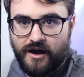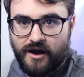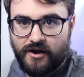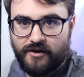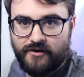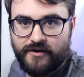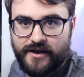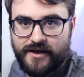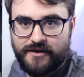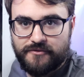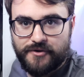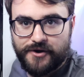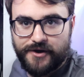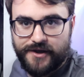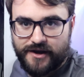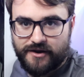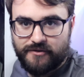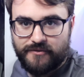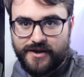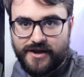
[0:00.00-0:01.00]
Alright, well
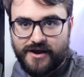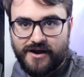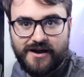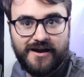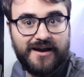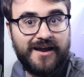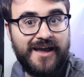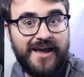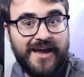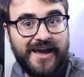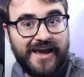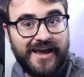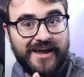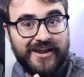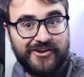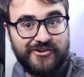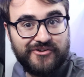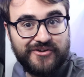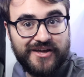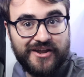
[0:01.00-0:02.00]
here we are,
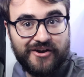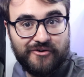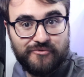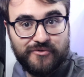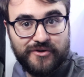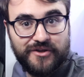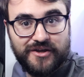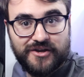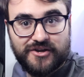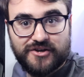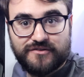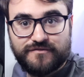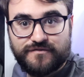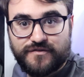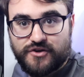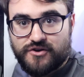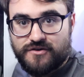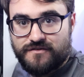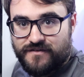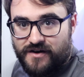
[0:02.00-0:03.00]
and you can get a really good
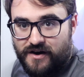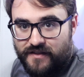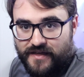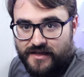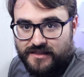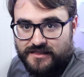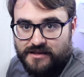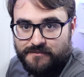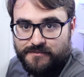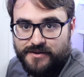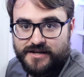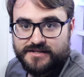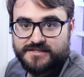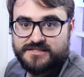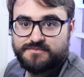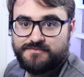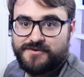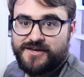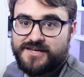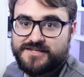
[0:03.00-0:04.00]
view of all that limited
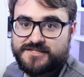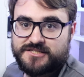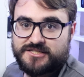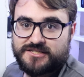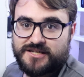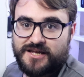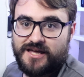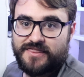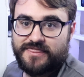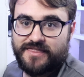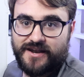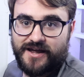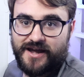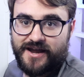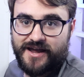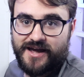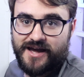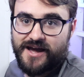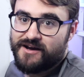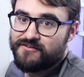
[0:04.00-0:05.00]
space that
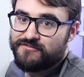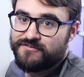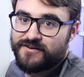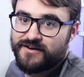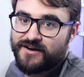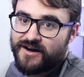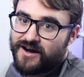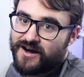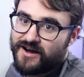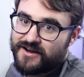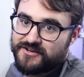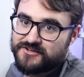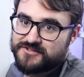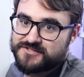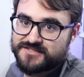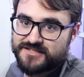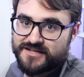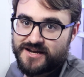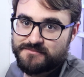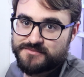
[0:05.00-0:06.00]
I have. You can
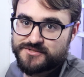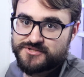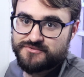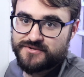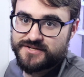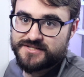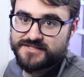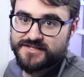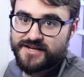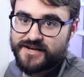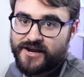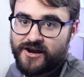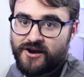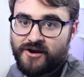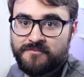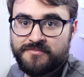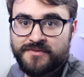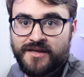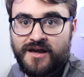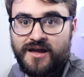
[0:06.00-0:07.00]
see I'm squeezed in
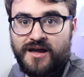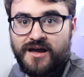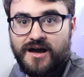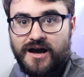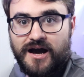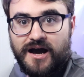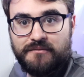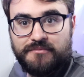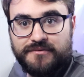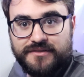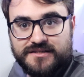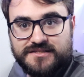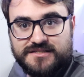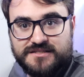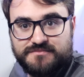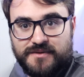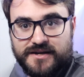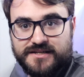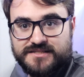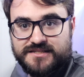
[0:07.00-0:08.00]
here, but this
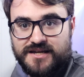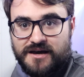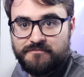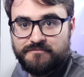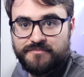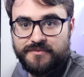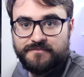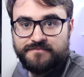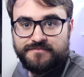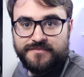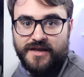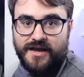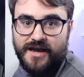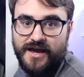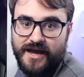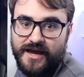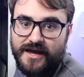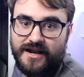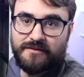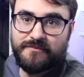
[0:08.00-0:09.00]
is my sump.
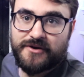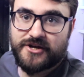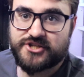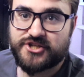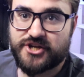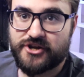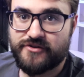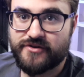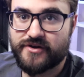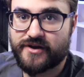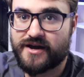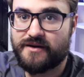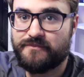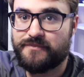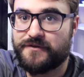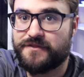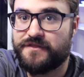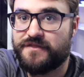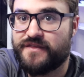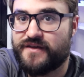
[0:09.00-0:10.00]
And I'm going to show you a
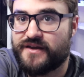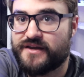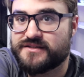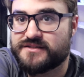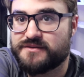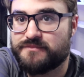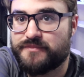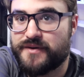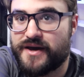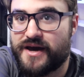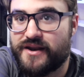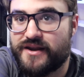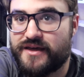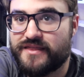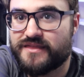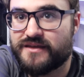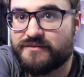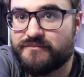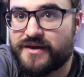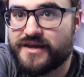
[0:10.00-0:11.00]
couple of things about
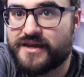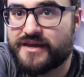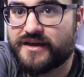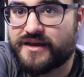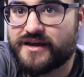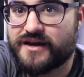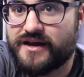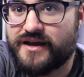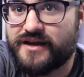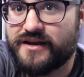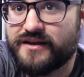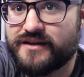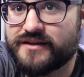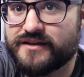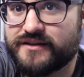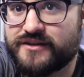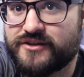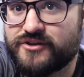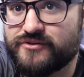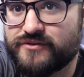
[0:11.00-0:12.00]
it that make it kind
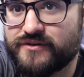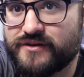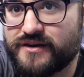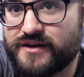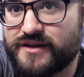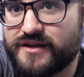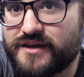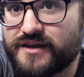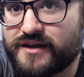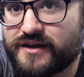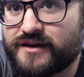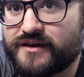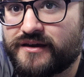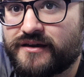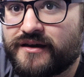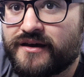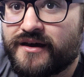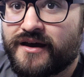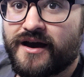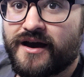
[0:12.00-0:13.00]
of unique,